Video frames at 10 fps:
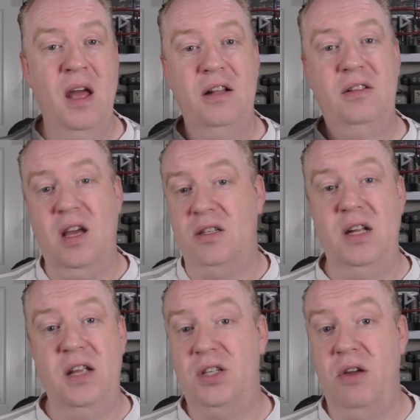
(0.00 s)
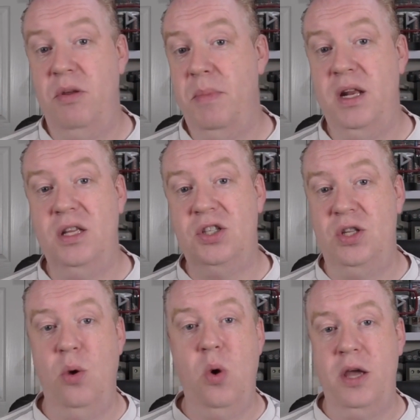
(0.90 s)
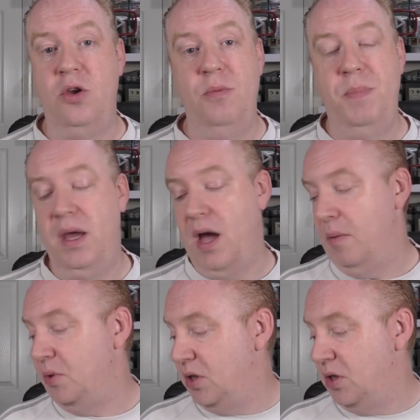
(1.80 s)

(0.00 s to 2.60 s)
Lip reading: doesn't necessarily mean it's still a good pickup.